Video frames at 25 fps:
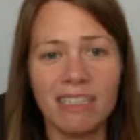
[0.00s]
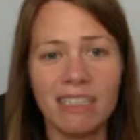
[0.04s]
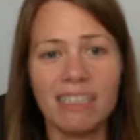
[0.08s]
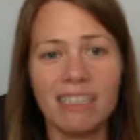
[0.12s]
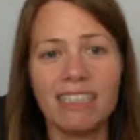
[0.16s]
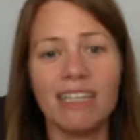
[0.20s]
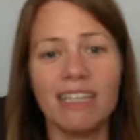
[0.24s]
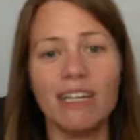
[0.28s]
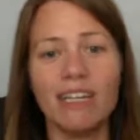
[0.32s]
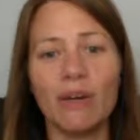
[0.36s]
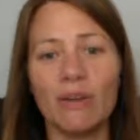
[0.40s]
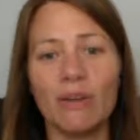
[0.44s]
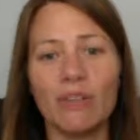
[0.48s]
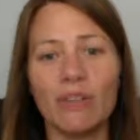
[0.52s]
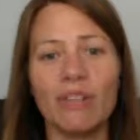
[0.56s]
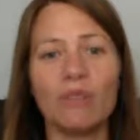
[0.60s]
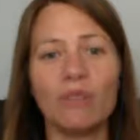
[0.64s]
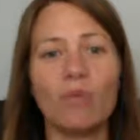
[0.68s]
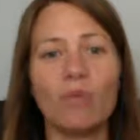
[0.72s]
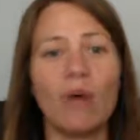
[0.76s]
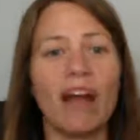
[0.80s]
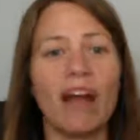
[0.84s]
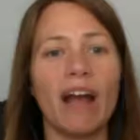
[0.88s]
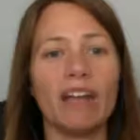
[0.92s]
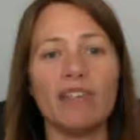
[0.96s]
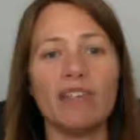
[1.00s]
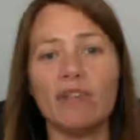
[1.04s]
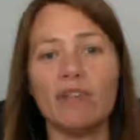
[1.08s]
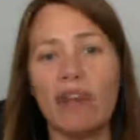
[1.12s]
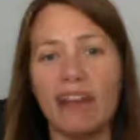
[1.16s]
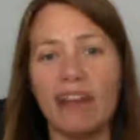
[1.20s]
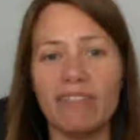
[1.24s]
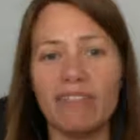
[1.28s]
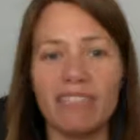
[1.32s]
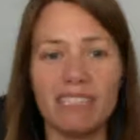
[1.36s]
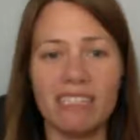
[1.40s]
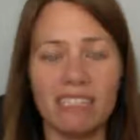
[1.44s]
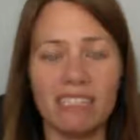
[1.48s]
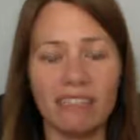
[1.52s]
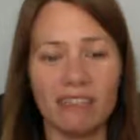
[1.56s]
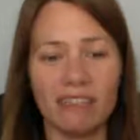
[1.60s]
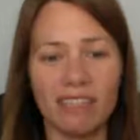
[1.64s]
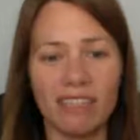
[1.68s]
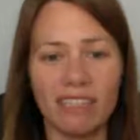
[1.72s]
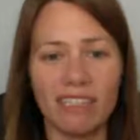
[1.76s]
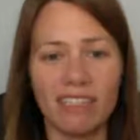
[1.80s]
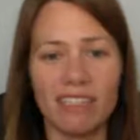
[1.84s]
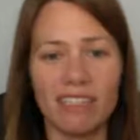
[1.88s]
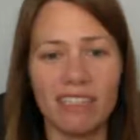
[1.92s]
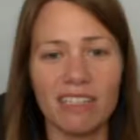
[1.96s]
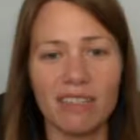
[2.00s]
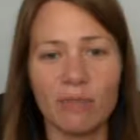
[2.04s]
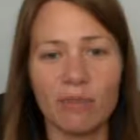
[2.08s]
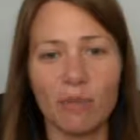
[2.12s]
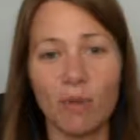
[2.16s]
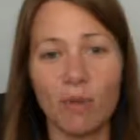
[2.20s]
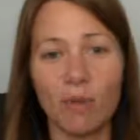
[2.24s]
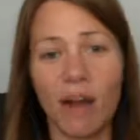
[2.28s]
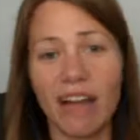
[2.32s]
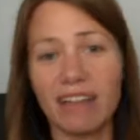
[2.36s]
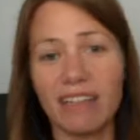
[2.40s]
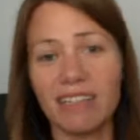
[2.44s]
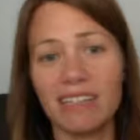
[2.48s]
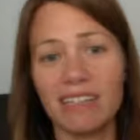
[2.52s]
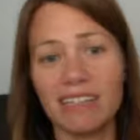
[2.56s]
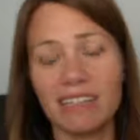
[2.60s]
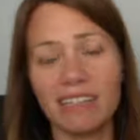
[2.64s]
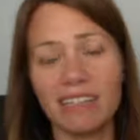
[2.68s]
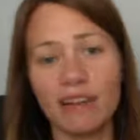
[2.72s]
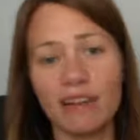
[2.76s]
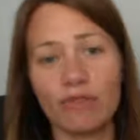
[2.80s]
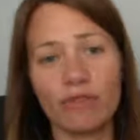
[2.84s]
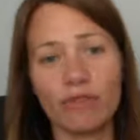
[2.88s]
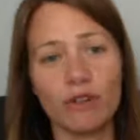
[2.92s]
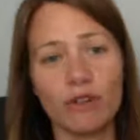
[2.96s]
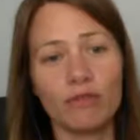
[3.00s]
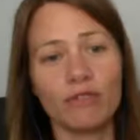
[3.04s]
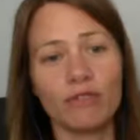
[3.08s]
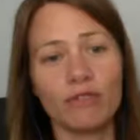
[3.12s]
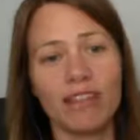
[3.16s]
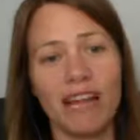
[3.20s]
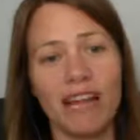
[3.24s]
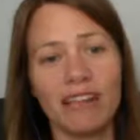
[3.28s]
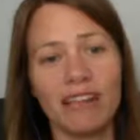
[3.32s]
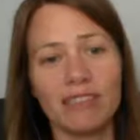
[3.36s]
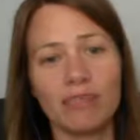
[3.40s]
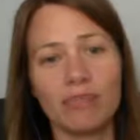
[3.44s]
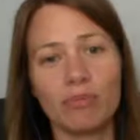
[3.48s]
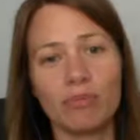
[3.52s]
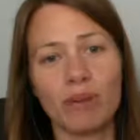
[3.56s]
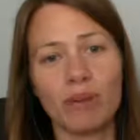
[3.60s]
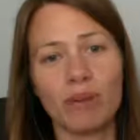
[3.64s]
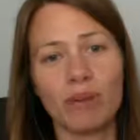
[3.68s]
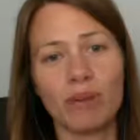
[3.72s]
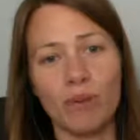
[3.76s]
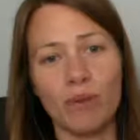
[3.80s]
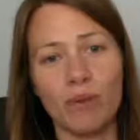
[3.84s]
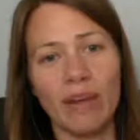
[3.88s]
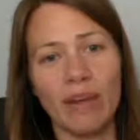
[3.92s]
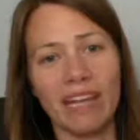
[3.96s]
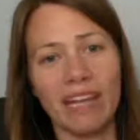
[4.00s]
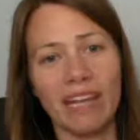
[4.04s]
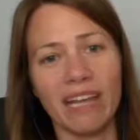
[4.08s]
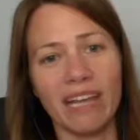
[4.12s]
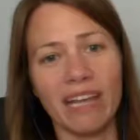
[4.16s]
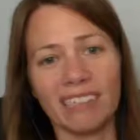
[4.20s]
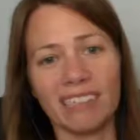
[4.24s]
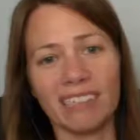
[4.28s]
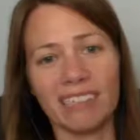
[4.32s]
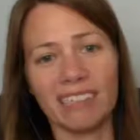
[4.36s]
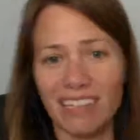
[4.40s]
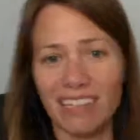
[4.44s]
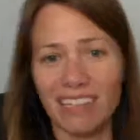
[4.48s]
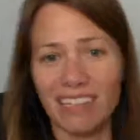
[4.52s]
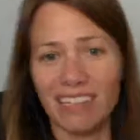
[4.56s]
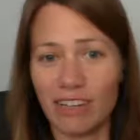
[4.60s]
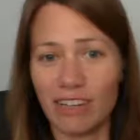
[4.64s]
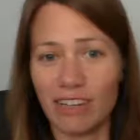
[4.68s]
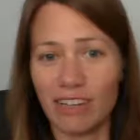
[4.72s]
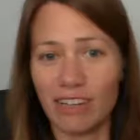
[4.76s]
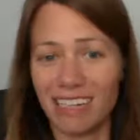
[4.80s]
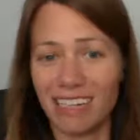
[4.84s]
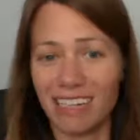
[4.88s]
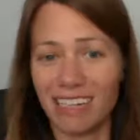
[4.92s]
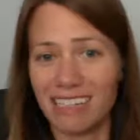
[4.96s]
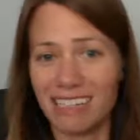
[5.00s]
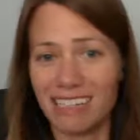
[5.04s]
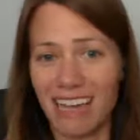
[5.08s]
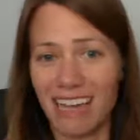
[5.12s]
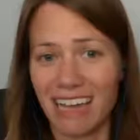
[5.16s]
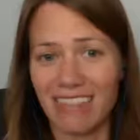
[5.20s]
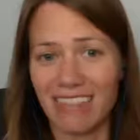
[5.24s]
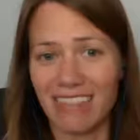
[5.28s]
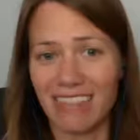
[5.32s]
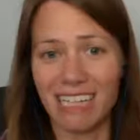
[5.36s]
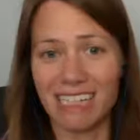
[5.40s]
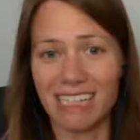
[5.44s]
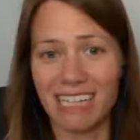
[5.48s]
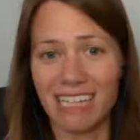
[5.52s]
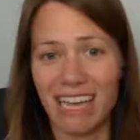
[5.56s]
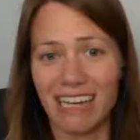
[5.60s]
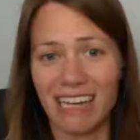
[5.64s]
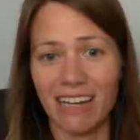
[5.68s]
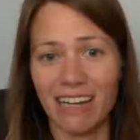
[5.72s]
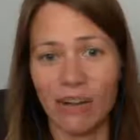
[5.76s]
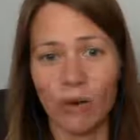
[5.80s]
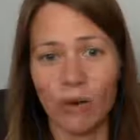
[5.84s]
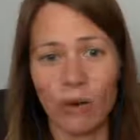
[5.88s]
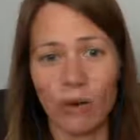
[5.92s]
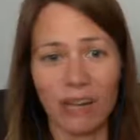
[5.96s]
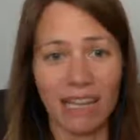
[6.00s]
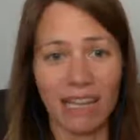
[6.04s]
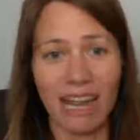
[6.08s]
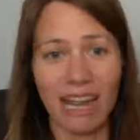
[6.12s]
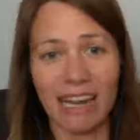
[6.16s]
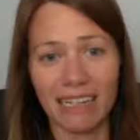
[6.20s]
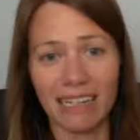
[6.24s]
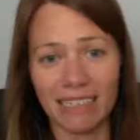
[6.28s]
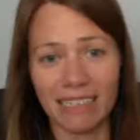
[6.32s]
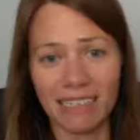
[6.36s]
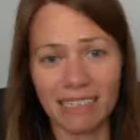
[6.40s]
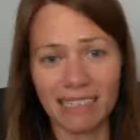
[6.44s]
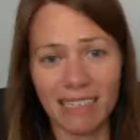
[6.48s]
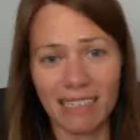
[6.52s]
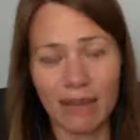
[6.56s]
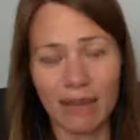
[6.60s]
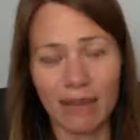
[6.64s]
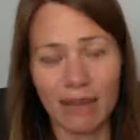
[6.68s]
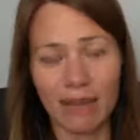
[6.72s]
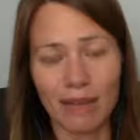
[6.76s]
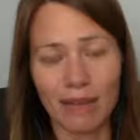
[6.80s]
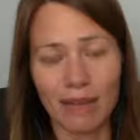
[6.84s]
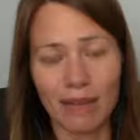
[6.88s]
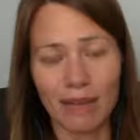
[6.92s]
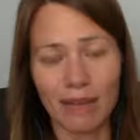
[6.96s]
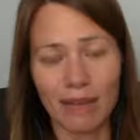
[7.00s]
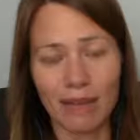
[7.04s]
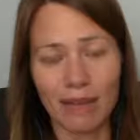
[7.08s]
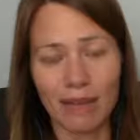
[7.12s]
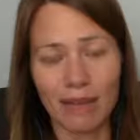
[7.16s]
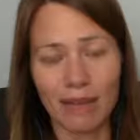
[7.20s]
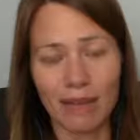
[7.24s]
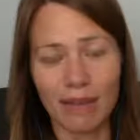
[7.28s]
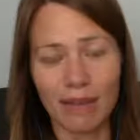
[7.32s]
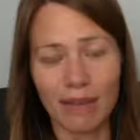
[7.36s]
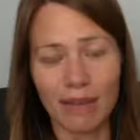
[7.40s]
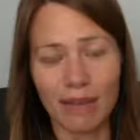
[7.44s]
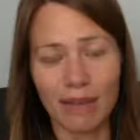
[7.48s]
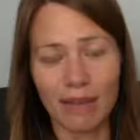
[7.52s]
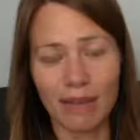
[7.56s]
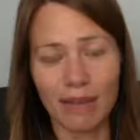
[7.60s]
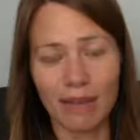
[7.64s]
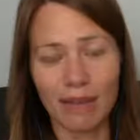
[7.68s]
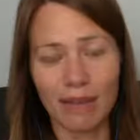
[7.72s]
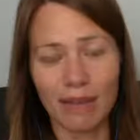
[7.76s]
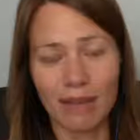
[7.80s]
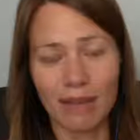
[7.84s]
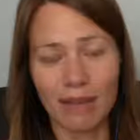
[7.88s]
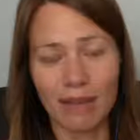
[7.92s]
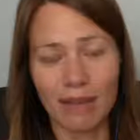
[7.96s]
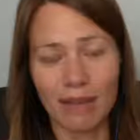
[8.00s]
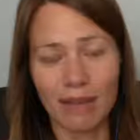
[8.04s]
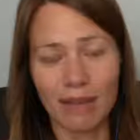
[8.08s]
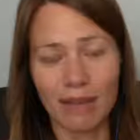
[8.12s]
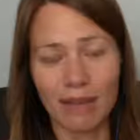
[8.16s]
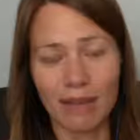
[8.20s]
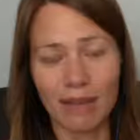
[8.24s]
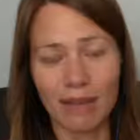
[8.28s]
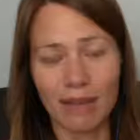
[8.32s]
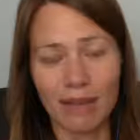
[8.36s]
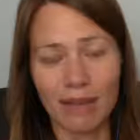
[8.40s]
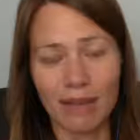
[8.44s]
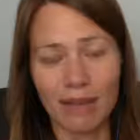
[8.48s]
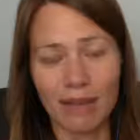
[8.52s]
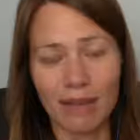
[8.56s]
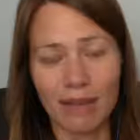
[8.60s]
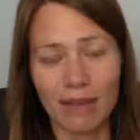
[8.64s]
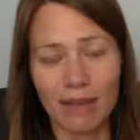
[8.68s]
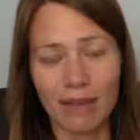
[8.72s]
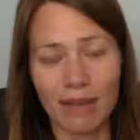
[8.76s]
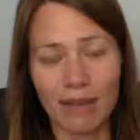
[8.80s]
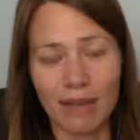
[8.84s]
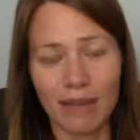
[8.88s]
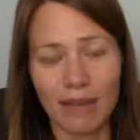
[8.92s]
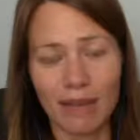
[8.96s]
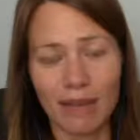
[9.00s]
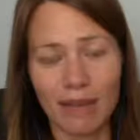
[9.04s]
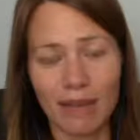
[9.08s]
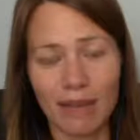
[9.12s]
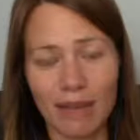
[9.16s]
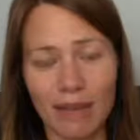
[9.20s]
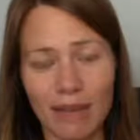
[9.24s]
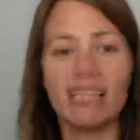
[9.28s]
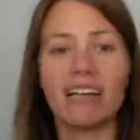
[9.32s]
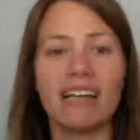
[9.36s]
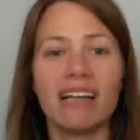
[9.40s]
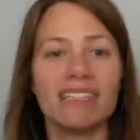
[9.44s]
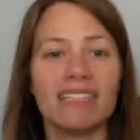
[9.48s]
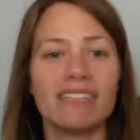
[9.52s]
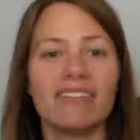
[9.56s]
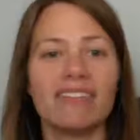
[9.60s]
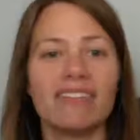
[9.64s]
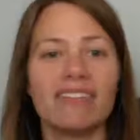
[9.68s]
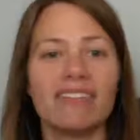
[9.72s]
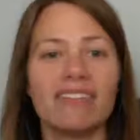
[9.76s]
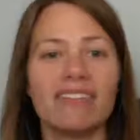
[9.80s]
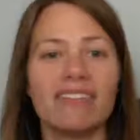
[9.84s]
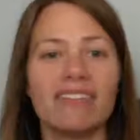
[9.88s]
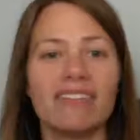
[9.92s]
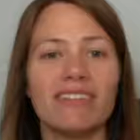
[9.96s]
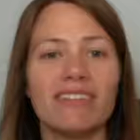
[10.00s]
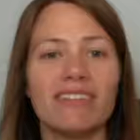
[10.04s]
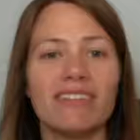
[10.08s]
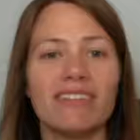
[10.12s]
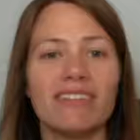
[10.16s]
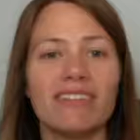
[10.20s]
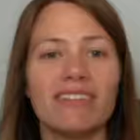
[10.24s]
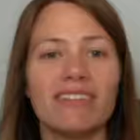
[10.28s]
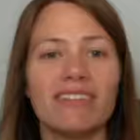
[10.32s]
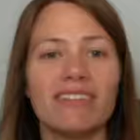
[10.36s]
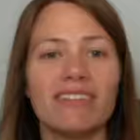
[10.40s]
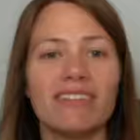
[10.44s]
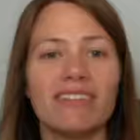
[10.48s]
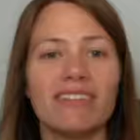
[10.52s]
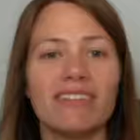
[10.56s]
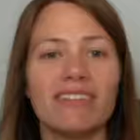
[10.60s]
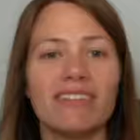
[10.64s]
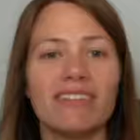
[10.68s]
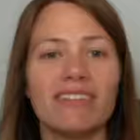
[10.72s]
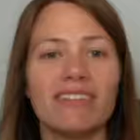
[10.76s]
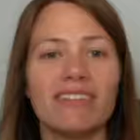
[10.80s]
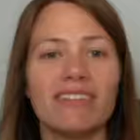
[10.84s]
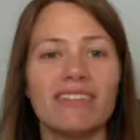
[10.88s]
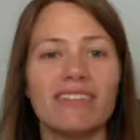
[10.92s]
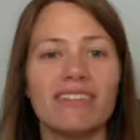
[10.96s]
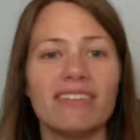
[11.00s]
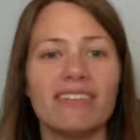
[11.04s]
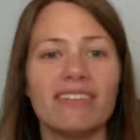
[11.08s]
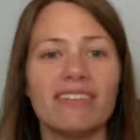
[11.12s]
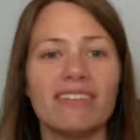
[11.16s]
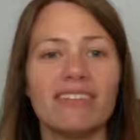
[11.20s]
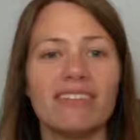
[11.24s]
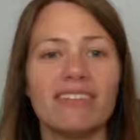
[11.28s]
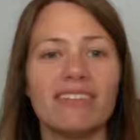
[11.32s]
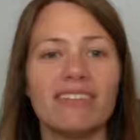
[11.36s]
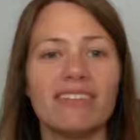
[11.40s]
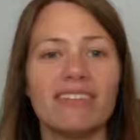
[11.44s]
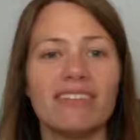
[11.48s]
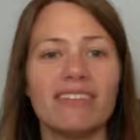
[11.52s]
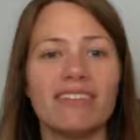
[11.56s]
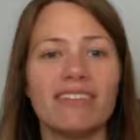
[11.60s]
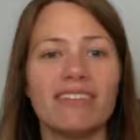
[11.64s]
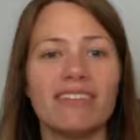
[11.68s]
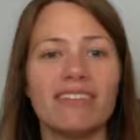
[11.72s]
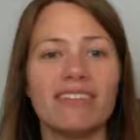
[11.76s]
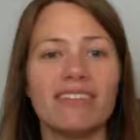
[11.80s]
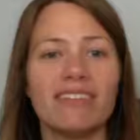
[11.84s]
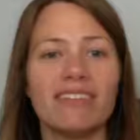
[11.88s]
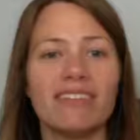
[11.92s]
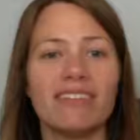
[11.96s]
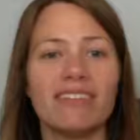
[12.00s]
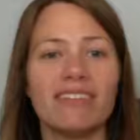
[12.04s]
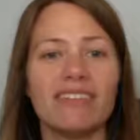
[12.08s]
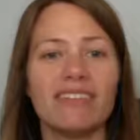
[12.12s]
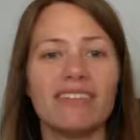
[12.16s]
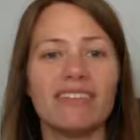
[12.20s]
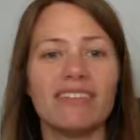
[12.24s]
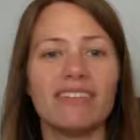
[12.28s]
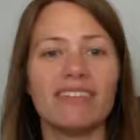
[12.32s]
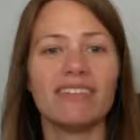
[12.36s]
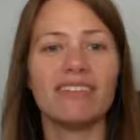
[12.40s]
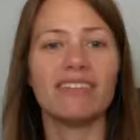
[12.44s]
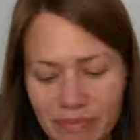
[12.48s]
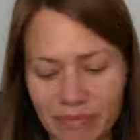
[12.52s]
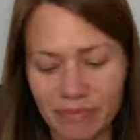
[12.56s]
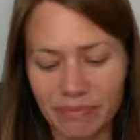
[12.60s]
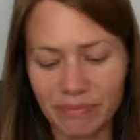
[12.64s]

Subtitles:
you know, then why do you have these differences? And why does a fruit fly sprout wings and then you can get it to have antenna or legs coming out of its head? You know, why does all of this happen? It's because of all these interactions amongst genes. And